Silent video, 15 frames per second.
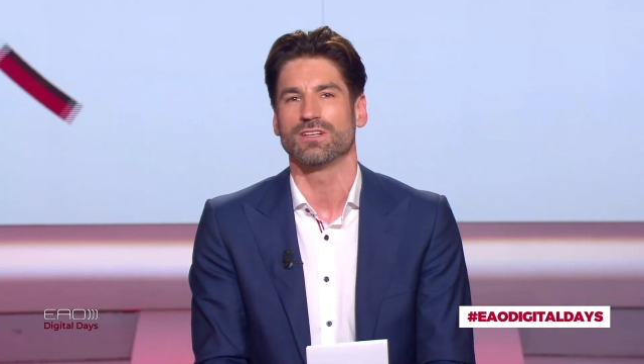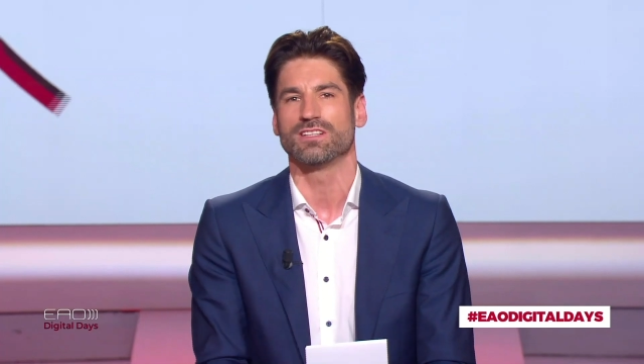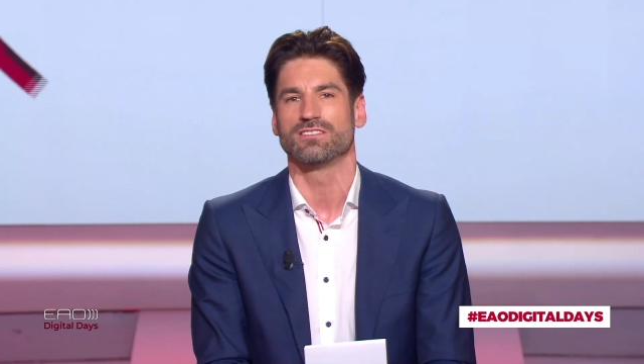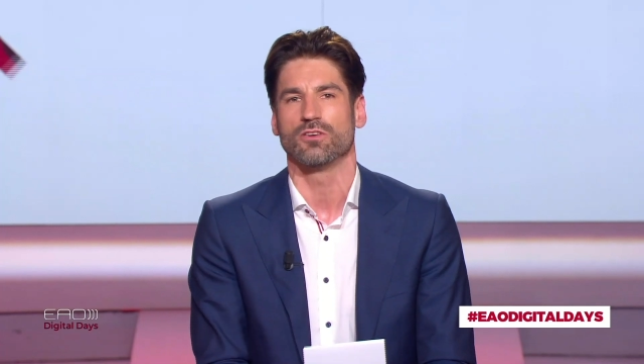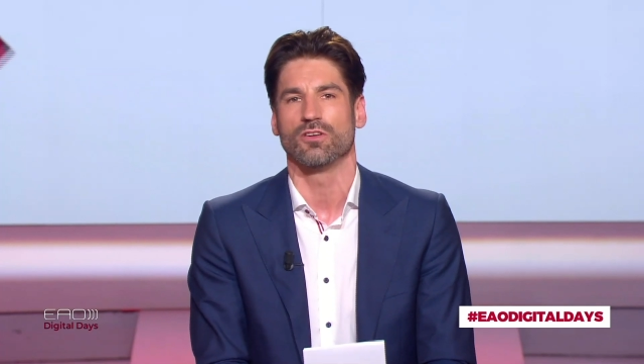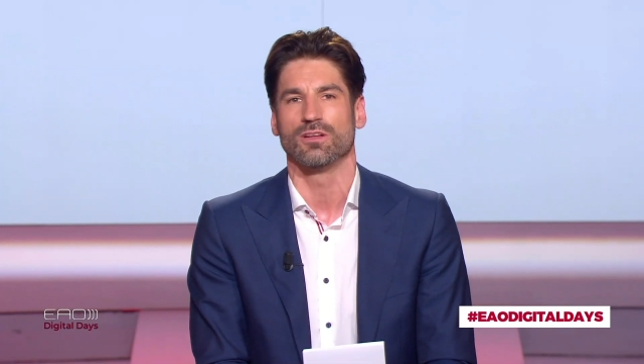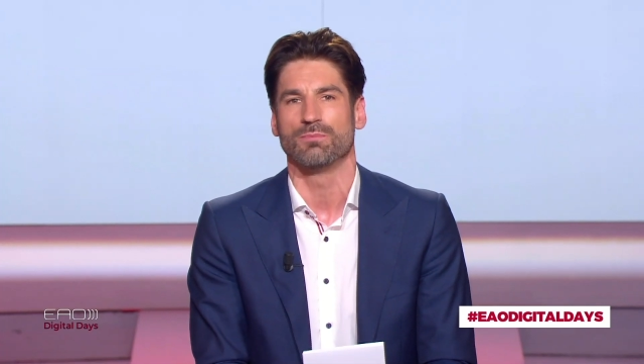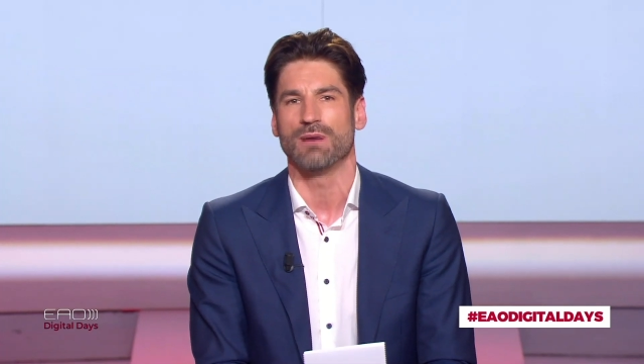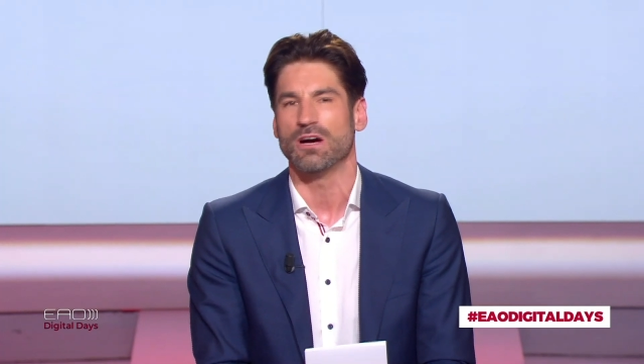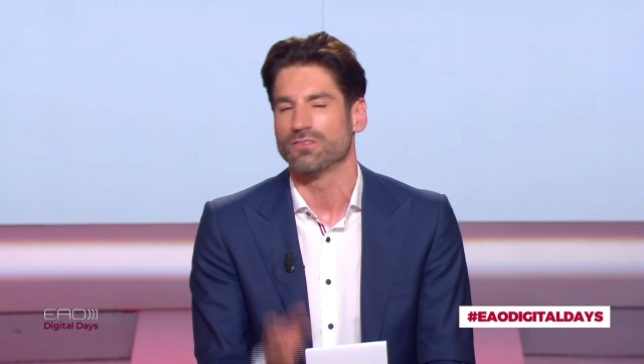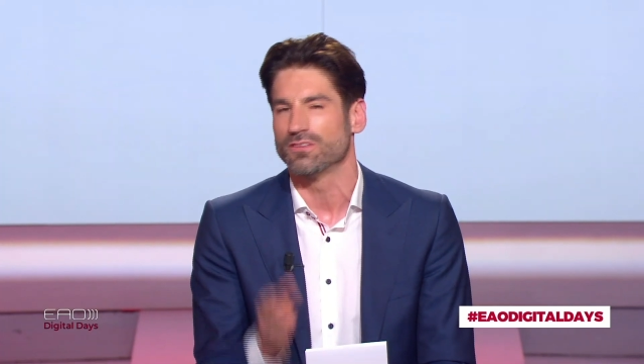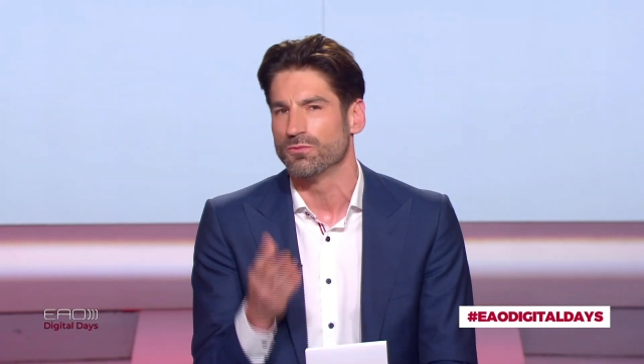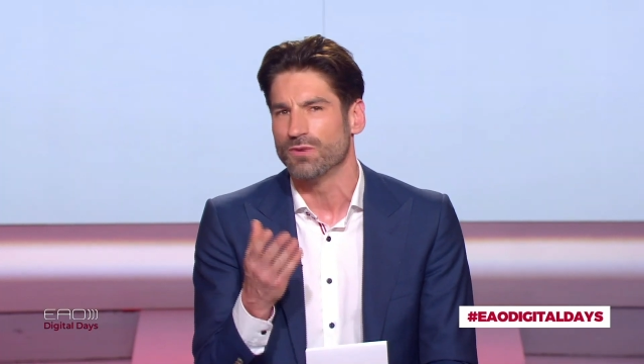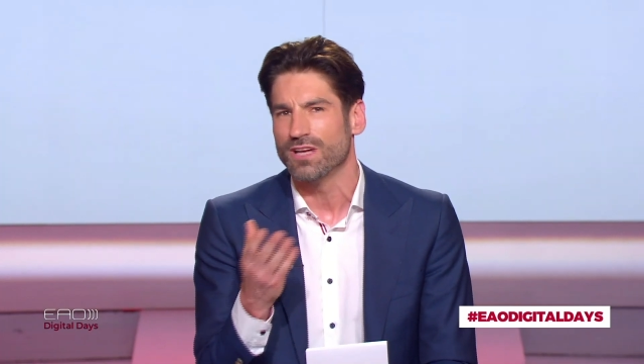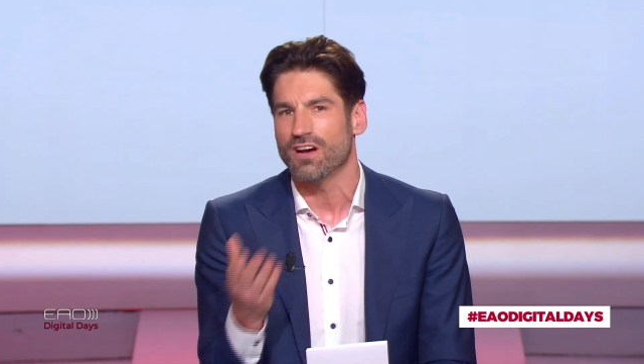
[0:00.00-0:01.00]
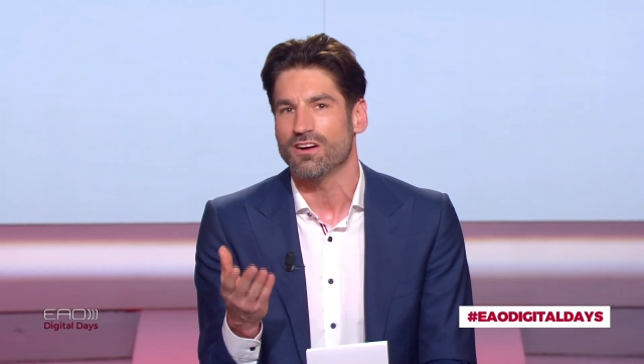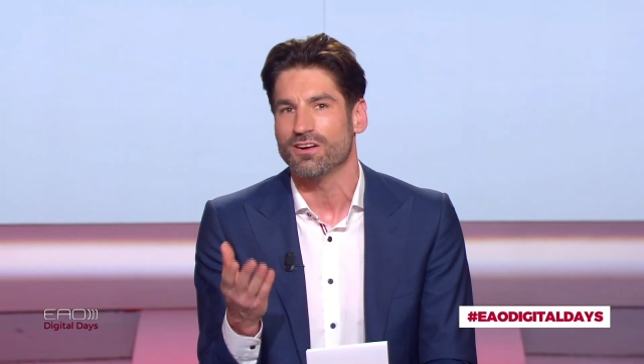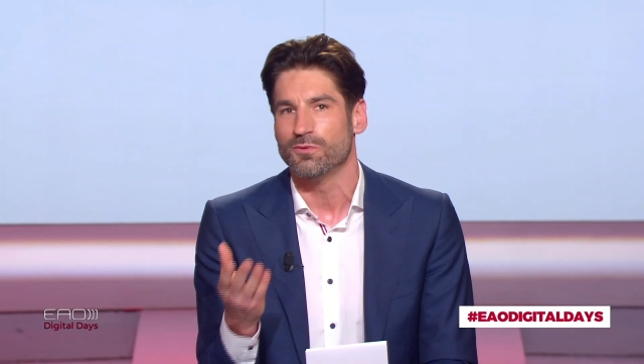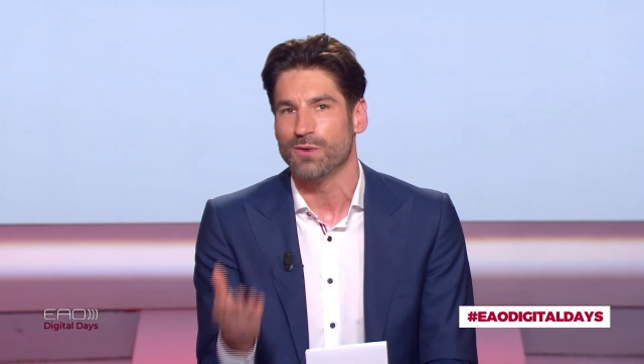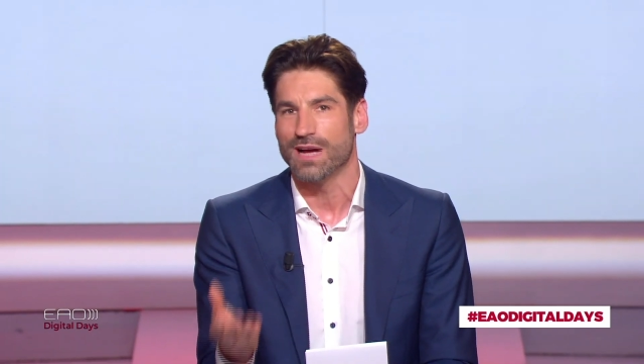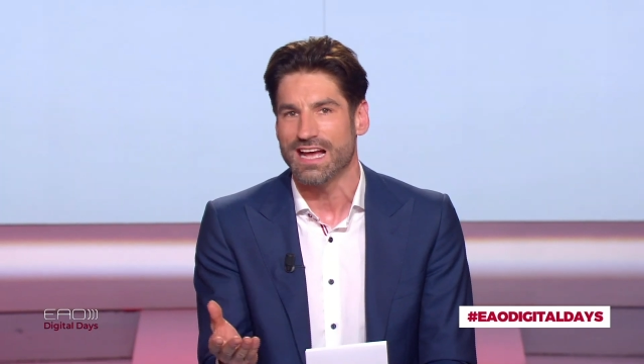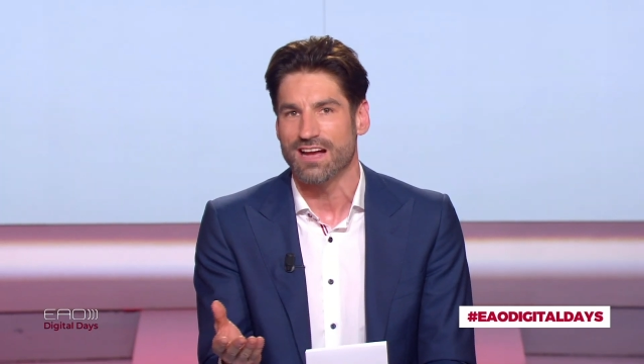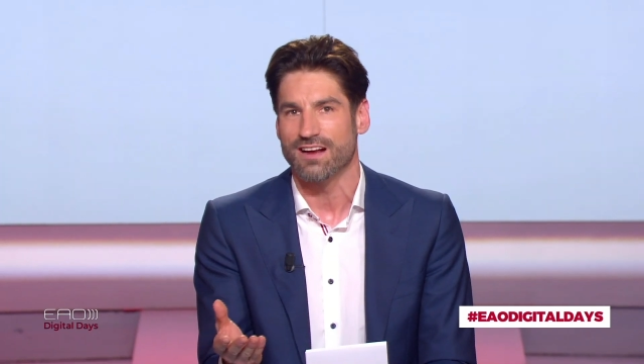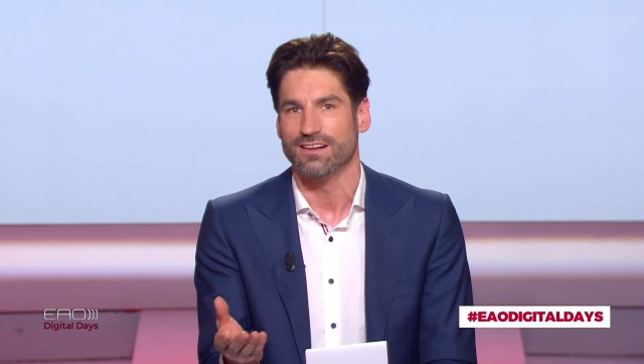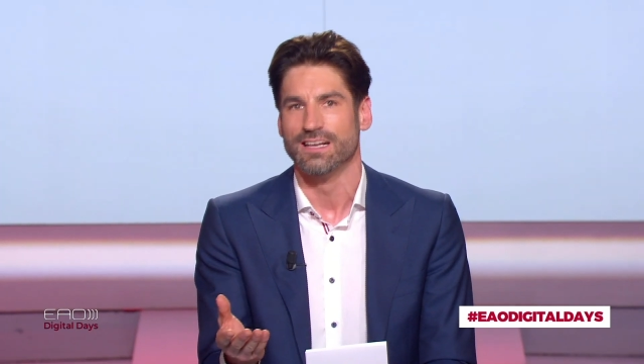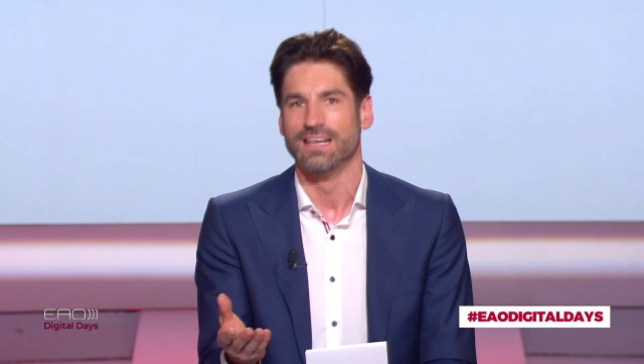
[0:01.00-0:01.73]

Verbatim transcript: it's all about. And we are aware